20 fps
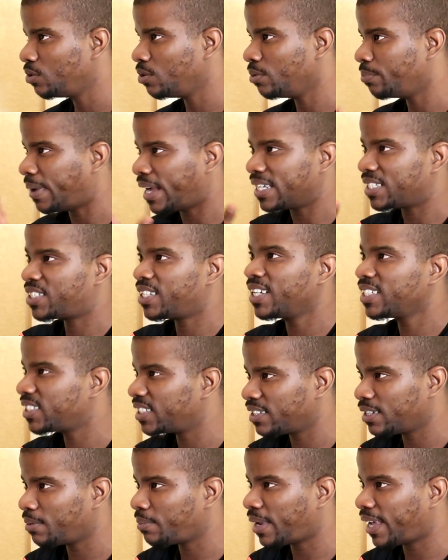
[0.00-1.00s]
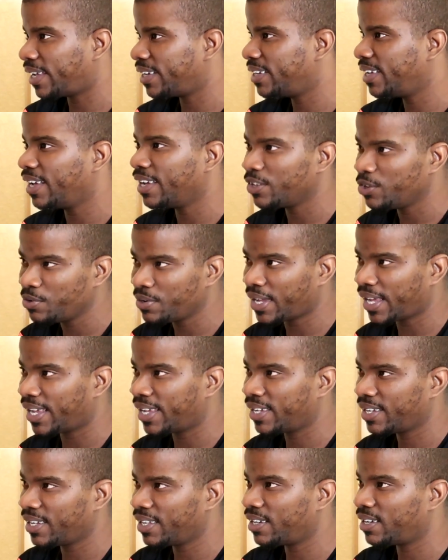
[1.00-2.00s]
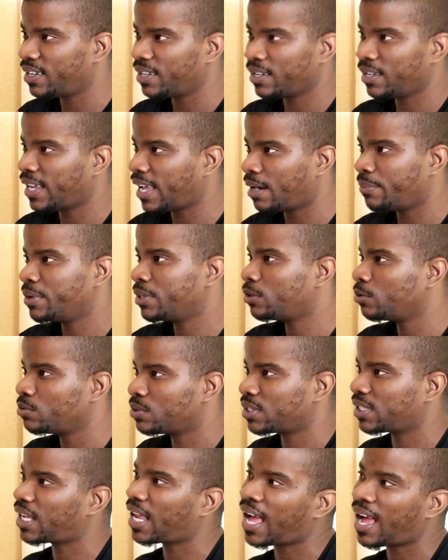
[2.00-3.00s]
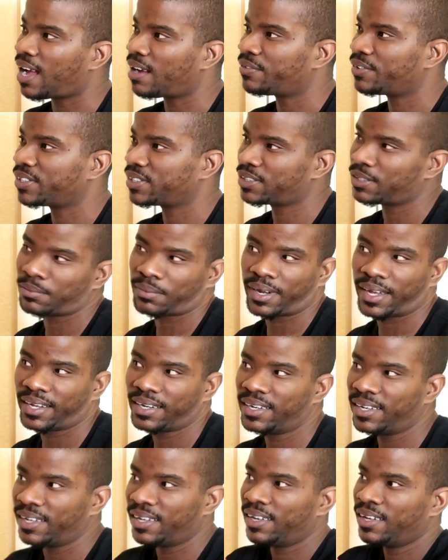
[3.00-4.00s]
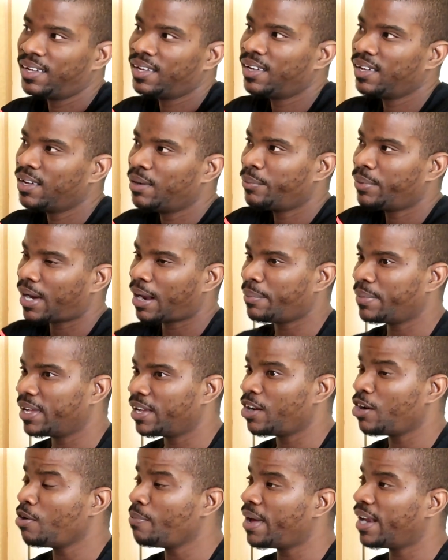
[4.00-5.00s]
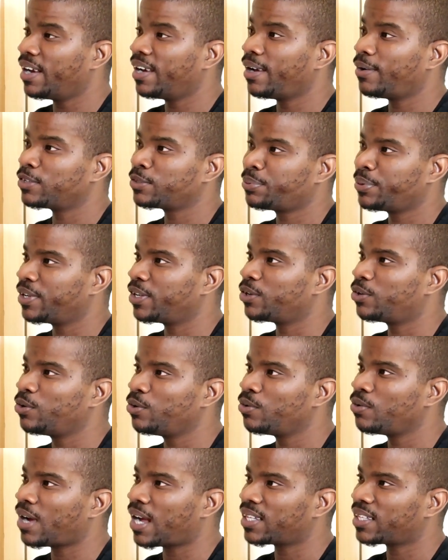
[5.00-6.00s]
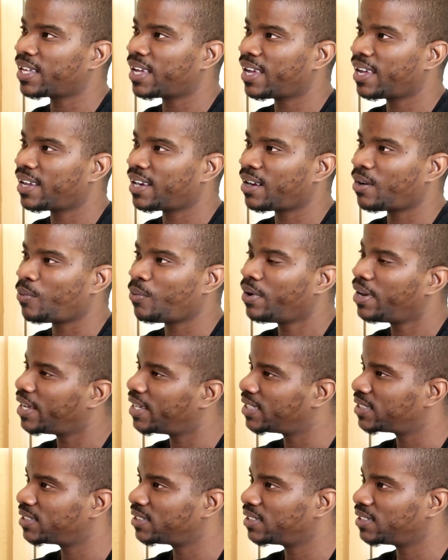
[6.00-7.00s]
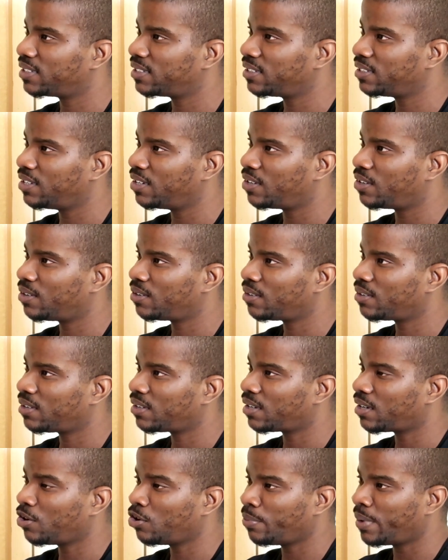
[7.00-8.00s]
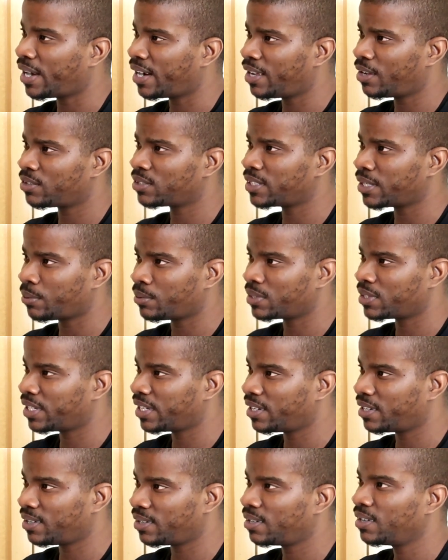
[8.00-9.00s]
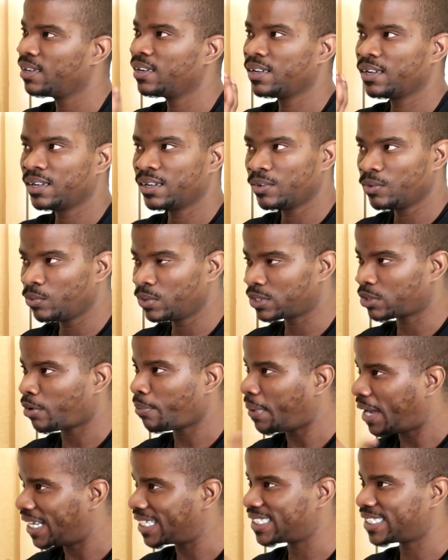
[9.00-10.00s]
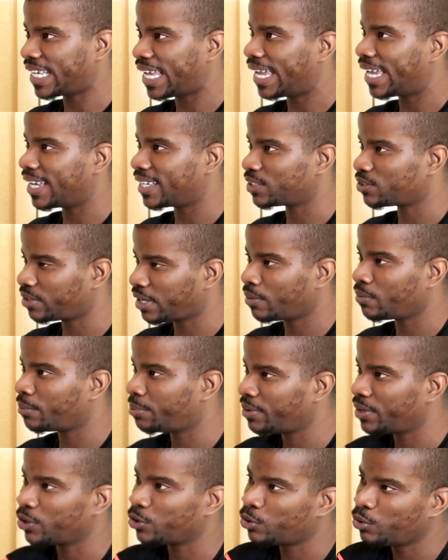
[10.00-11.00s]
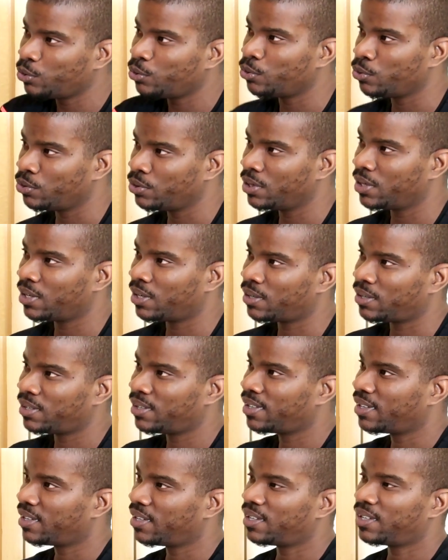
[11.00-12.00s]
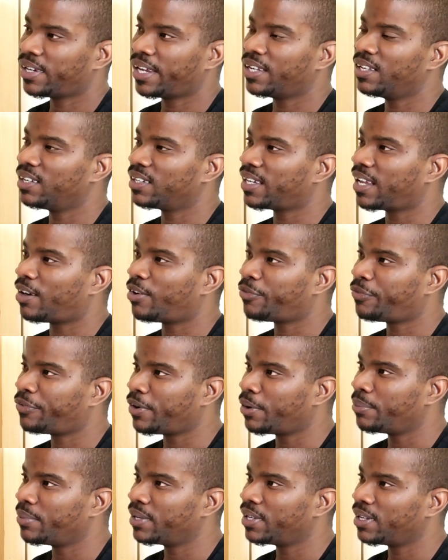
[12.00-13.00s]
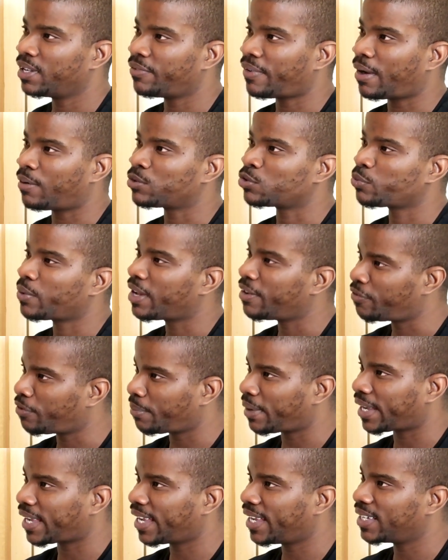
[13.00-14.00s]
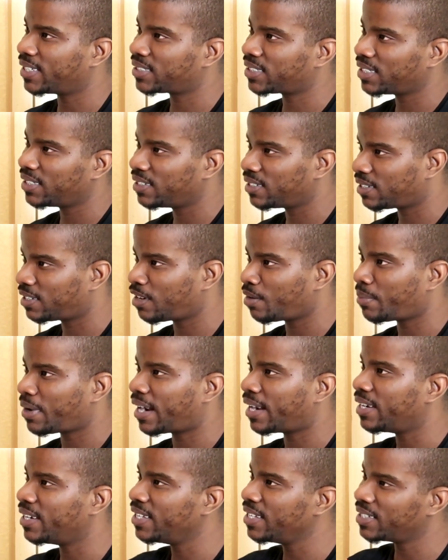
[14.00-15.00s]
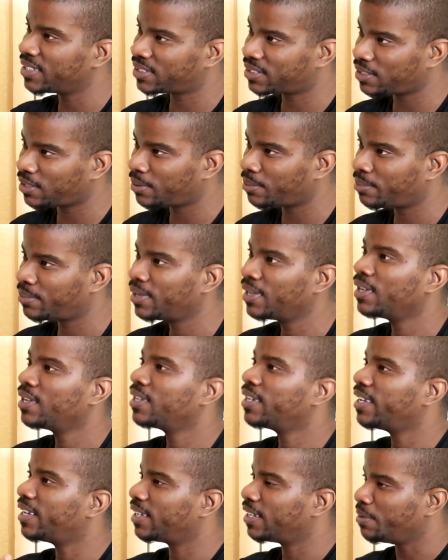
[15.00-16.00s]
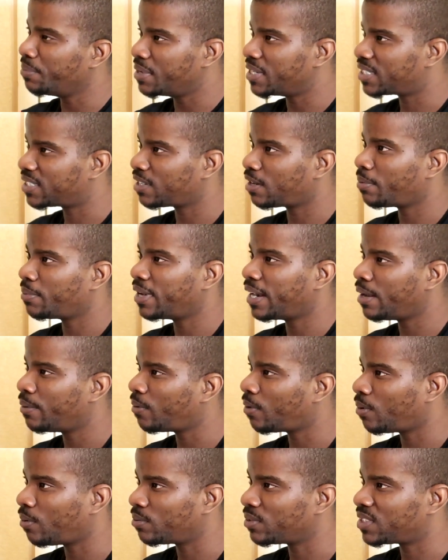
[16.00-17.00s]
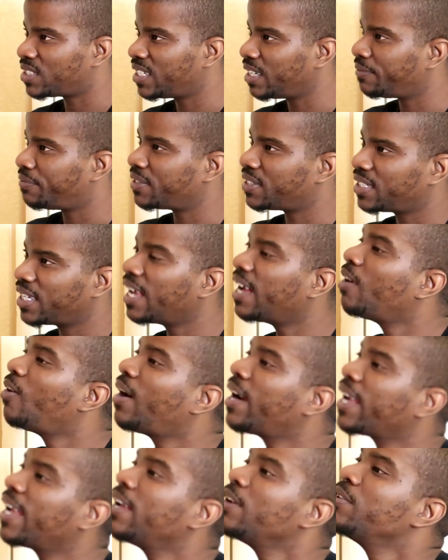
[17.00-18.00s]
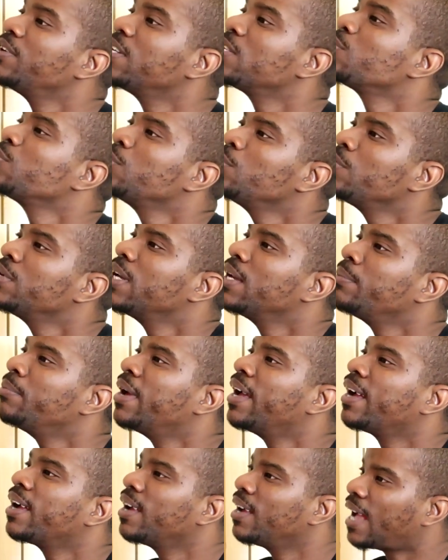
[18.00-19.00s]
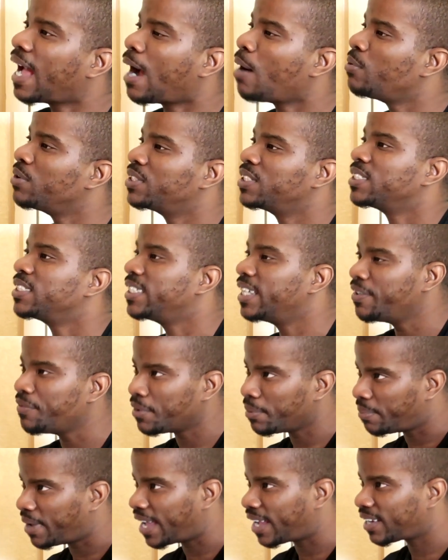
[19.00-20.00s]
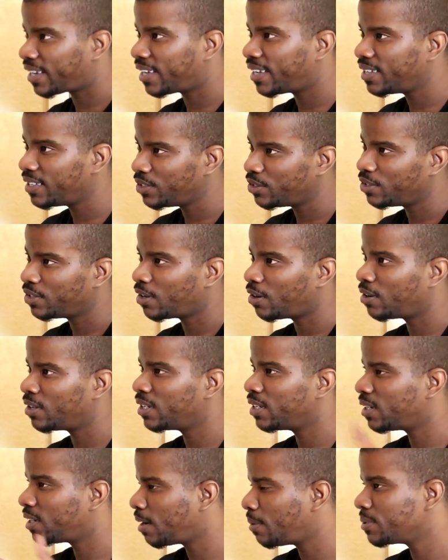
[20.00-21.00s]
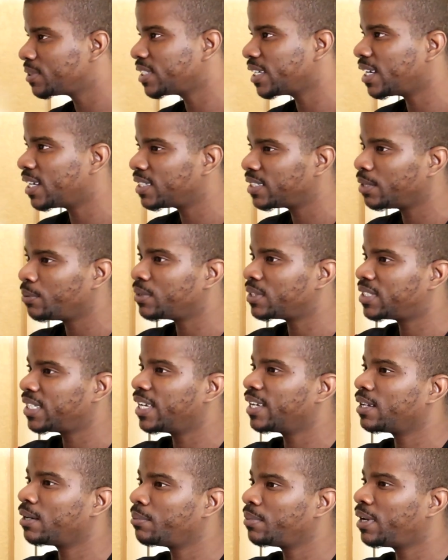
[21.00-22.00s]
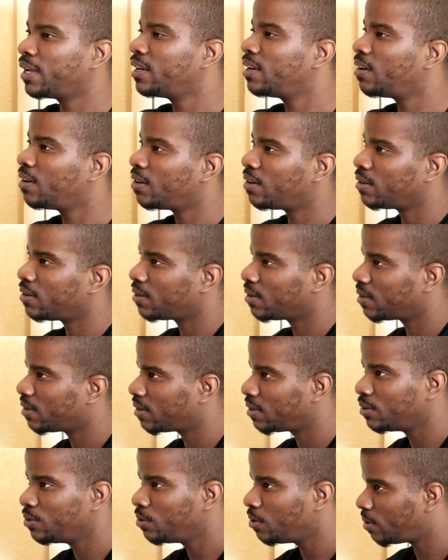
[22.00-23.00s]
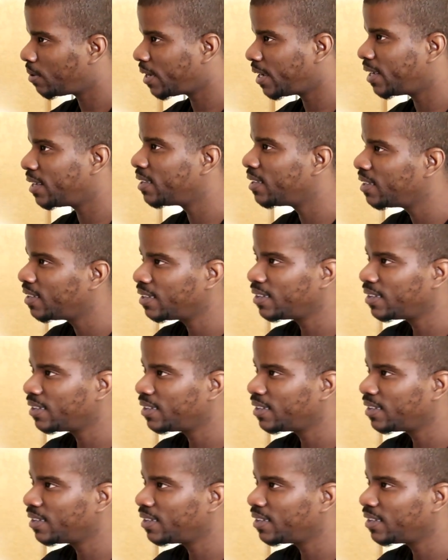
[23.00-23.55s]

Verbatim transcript: you by touching him like that, you can't get it. It got to be through saliva or something like that. But I mean, everybody in there was pretty cool. After I had that one incident, you know, everybody else that was there was on my side, so they were pretty cool. You know, they looked out for me. If I was waiting for my canteen to come and I needed something, they'll give me something and they won't tick for tat. Oh, I gave you this when you get back. I would just give it back. Like, here you go. And a couple times they would take it and be like, no, you okay?